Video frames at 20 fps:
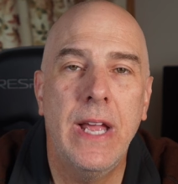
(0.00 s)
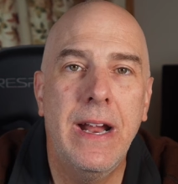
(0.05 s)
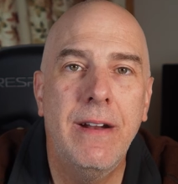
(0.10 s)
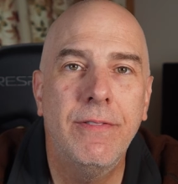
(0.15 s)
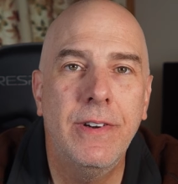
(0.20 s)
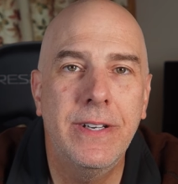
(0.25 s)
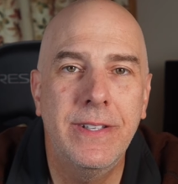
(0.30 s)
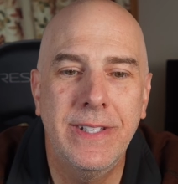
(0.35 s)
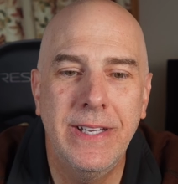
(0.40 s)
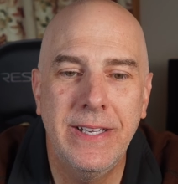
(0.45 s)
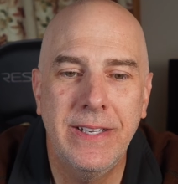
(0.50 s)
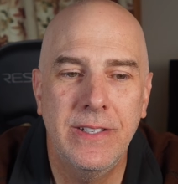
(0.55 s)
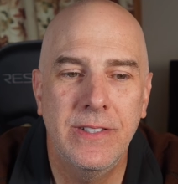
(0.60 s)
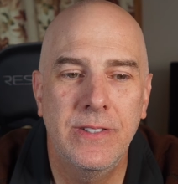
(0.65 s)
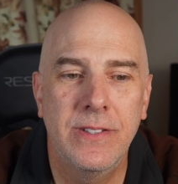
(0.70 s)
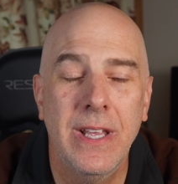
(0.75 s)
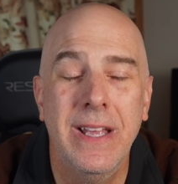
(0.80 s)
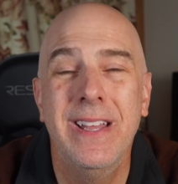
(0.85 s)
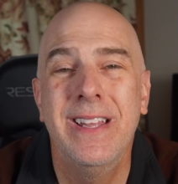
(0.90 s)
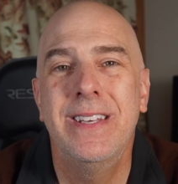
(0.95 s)
Everything
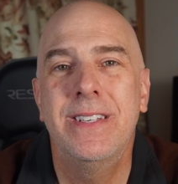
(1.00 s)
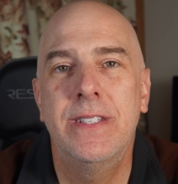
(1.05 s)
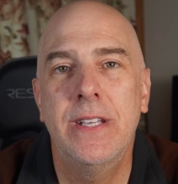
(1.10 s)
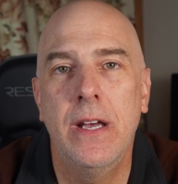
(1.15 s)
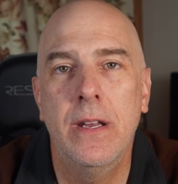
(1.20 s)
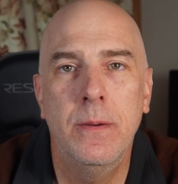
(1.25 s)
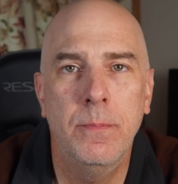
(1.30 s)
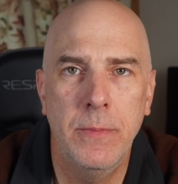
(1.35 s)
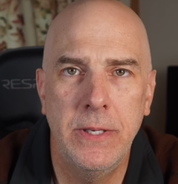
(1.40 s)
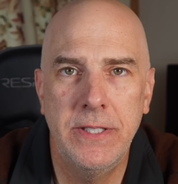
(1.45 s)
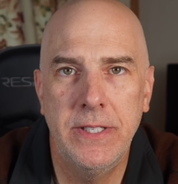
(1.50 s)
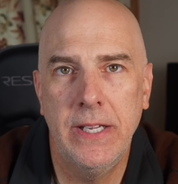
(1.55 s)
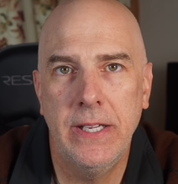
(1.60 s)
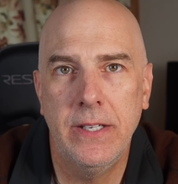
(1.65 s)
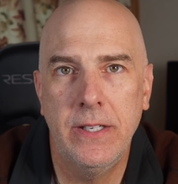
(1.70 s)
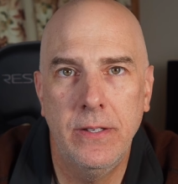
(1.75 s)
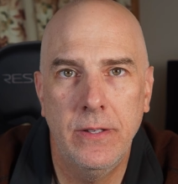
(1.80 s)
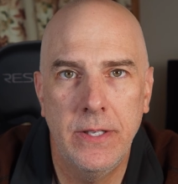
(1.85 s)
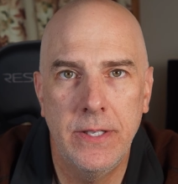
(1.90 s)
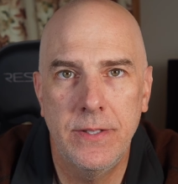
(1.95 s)
is done
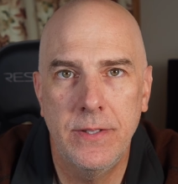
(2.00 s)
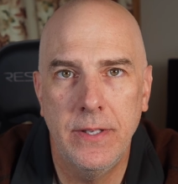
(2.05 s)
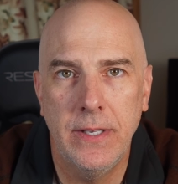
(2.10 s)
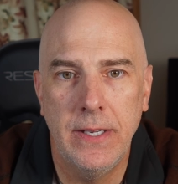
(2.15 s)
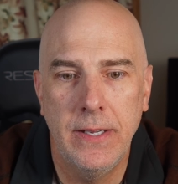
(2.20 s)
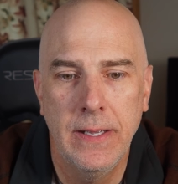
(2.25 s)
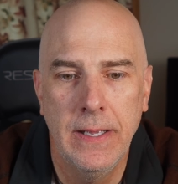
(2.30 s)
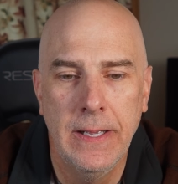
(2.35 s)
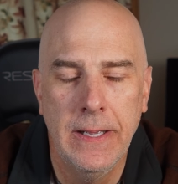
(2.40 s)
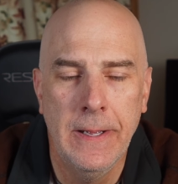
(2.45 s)
meticulously.